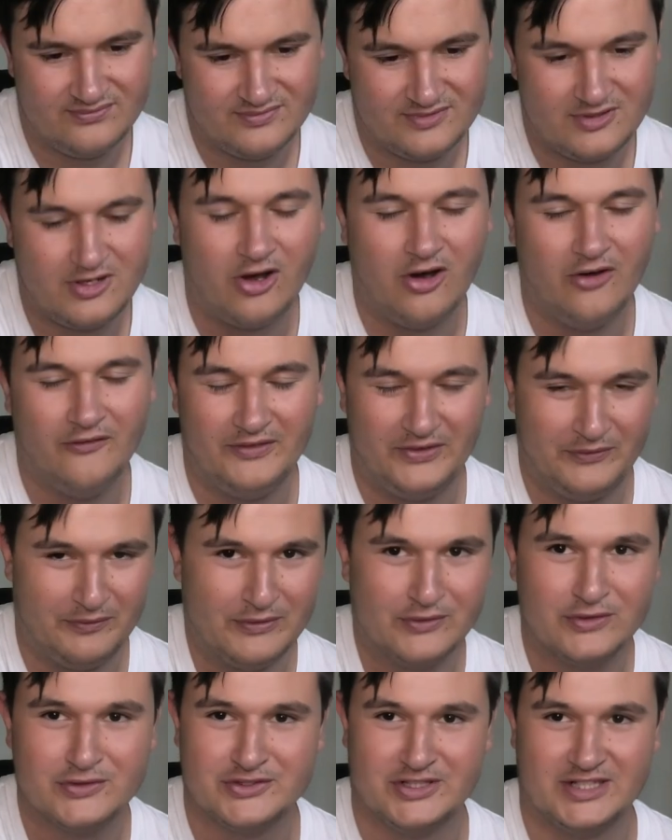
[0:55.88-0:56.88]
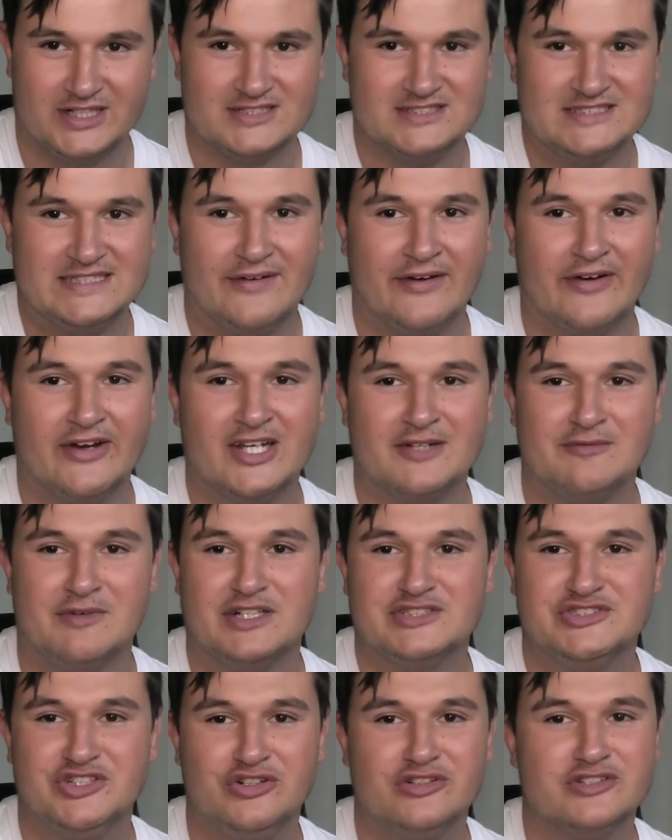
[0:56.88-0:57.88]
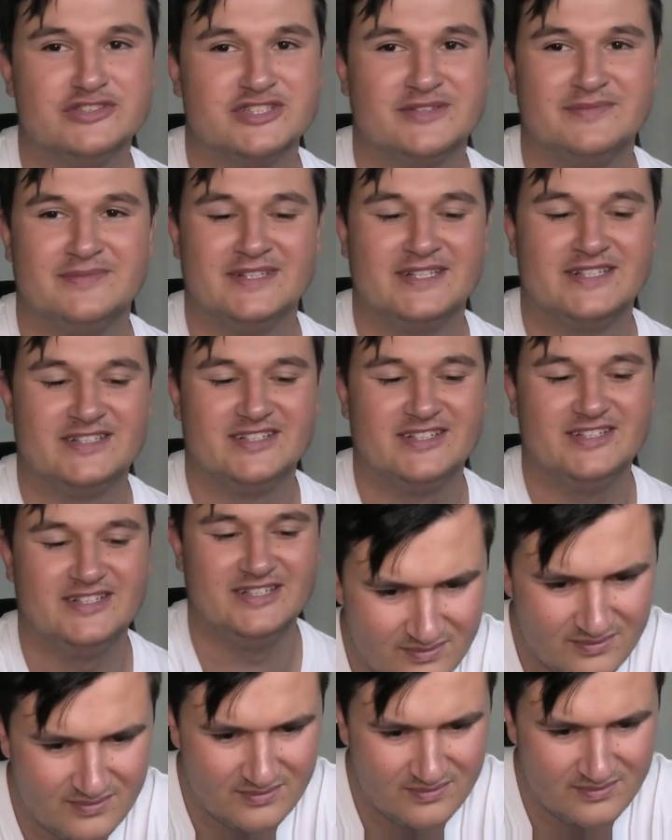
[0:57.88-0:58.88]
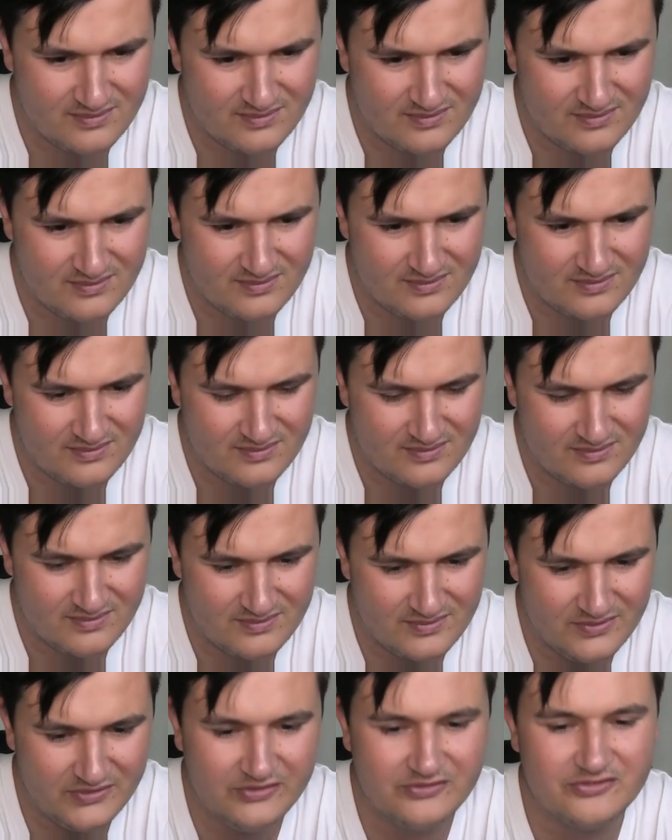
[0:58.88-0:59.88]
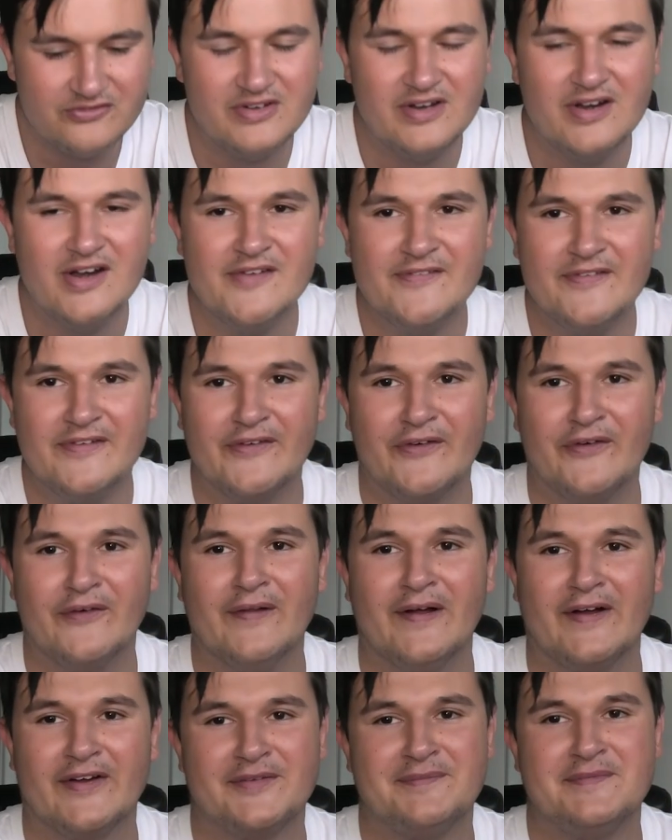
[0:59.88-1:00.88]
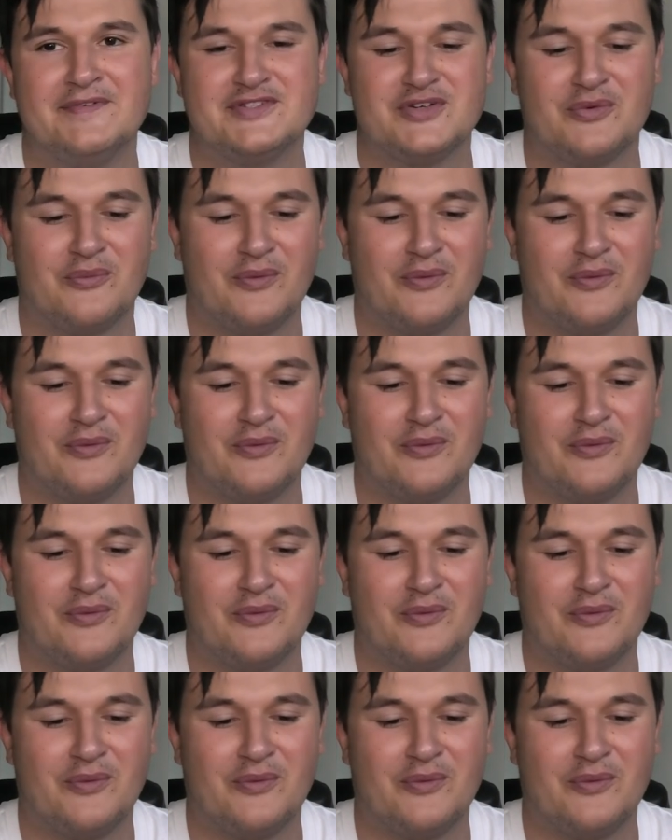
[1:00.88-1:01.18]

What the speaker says: God, this one looks like it's staring into my soul or something, gee. It's very, very cool, like, which a